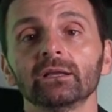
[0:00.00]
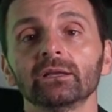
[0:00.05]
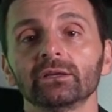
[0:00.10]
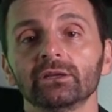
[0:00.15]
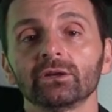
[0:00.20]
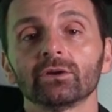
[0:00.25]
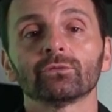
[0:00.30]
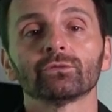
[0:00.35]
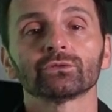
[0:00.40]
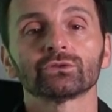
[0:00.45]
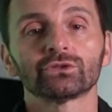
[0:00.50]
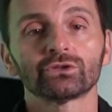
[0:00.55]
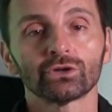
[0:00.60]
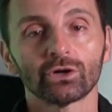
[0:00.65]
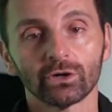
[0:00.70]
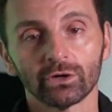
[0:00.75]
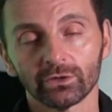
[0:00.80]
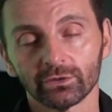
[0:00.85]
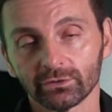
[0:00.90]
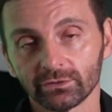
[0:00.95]
For
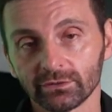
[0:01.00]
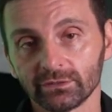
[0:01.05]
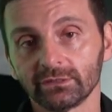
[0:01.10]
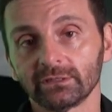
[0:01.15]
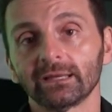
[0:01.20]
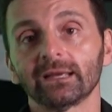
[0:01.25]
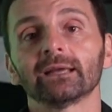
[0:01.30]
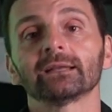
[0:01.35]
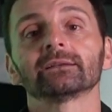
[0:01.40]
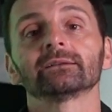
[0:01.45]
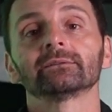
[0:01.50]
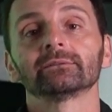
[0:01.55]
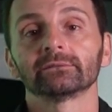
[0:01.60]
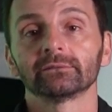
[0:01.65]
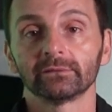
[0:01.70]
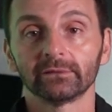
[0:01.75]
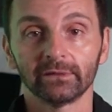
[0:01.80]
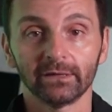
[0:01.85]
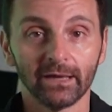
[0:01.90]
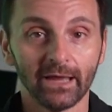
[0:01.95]
starters, that
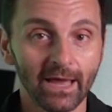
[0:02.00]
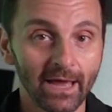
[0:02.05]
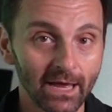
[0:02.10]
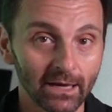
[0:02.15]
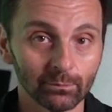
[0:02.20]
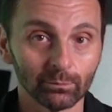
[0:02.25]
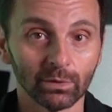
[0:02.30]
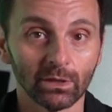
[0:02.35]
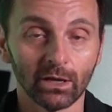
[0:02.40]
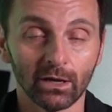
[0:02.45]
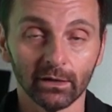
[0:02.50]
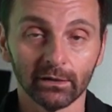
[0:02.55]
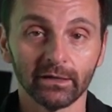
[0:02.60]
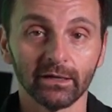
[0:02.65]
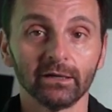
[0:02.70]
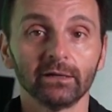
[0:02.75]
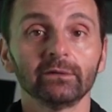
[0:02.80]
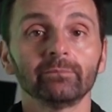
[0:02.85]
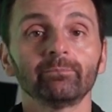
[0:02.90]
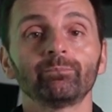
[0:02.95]
ad
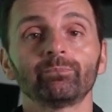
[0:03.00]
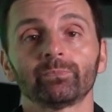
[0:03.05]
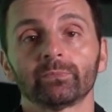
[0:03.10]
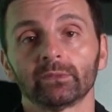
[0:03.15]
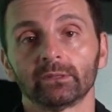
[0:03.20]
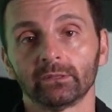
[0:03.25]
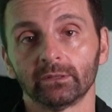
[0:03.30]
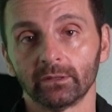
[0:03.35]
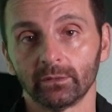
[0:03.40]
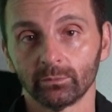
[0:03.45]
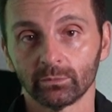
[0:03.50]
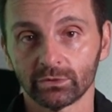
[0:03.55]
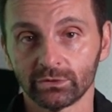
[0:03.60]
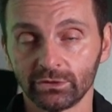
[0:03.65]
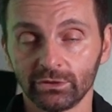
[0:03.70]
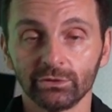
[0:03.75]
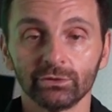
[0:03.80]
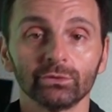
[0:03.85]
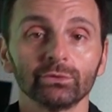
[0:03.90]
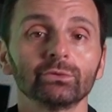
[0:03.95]
blocking. Number
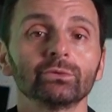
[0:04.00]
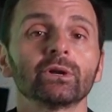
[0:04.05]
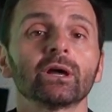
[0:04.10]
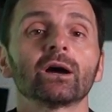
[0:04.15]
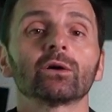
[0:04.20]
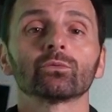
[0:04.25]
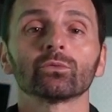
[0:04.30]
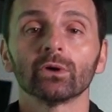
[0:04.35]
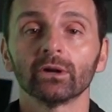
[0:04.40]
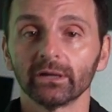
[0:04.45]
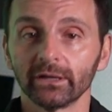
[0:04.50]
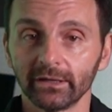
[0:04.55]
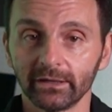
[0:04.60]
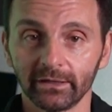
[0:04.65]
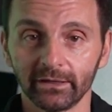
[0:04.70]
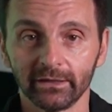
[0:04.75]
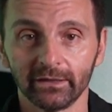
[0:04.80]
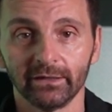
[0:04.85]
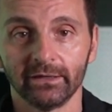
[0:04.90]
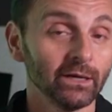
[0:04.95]
two, not
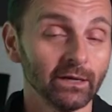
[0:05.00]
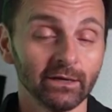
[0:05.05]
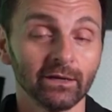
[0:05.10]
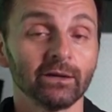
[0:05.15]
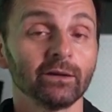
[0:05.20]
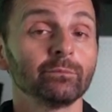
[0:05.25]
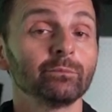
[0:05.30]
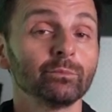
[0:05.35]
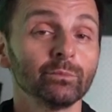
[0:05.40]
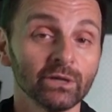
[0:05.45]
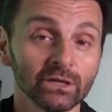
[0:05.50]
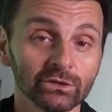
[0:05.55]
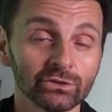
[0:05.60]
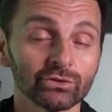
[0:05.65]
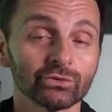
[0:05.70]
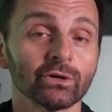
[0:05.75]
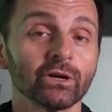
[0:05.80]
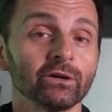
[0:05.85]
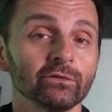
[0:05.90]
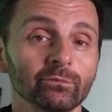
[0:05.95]
running in an
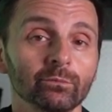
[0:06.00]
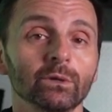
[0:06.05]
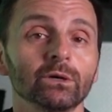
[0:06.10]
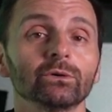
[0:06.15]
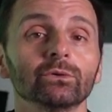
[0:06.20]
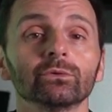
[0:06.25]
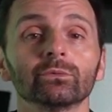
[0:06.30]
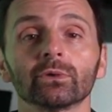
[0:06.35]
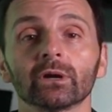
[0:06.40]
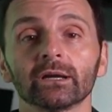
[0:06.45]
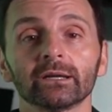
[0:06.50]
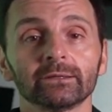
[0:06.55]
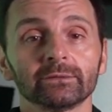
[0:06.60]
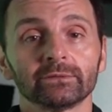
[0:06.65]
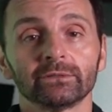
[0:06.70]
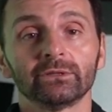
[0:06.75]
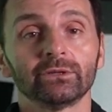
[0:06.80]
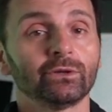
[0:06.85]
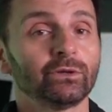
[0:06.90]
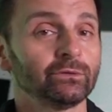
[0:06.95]
administrative mode, right?
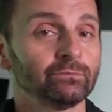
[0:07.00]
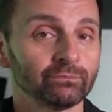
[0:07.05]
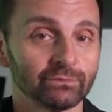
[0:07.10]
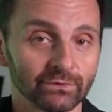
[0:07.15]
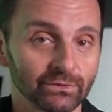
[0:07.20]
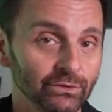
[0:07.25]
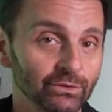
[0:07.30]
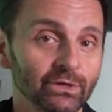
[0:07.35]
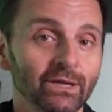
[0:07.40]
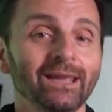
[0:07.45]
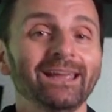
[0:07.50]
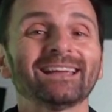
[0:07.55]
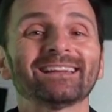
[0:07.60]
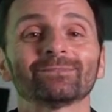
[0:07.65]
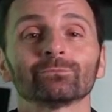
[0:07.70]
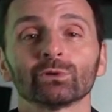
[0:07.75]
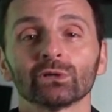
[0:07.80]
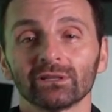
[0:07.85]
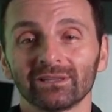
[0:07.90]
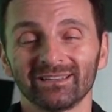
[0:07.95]
So you can't
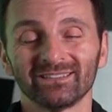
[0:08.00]
really